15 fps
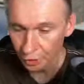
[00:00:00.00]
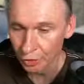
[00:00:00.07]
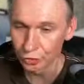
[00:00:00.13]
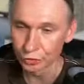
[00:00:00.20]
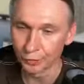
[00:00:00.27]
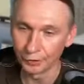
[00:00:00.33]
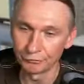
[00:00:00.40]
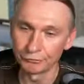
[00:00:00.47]

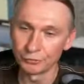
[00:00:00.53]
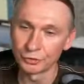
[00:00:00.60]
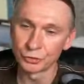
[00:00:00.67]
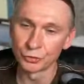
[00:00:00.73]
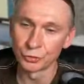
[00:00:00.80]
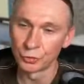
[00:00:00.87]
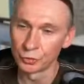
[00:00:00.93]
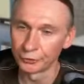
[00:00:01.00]
So I've
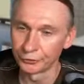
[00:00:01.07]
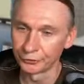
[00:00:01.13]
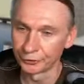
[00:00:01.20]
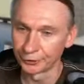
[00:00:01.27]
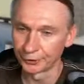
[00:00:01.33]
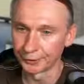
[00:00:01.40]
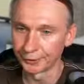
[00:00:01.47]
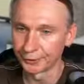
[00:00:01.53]
installed
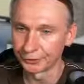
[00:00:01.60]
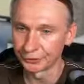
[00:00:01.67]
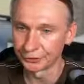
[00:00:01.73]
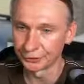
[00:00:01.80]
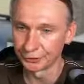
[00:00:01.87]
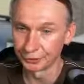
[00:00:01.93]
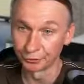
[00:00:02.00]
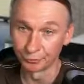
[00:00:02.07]

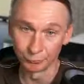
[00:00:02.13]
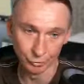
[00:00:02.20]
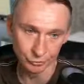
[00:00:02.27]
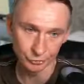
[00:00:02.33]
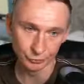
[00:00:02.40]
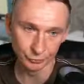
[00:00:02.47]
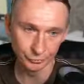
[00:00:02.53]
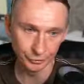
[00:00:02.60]

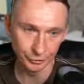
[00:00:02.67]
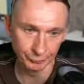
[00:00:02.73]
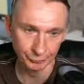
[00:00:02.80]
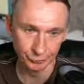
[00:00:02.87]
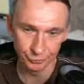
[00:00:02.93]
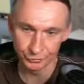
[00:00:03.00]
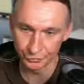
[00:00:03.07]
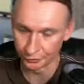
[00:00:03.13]
ShellInABox, what I'm
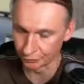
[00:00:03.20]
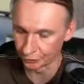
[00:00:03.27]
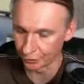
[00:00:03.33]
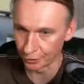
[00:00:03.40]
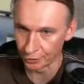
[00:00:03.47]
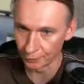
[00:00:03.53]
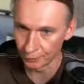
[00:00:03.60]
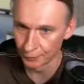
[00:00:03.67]
using
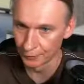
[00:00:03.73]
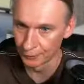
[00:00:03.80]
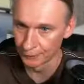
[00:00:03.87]
now.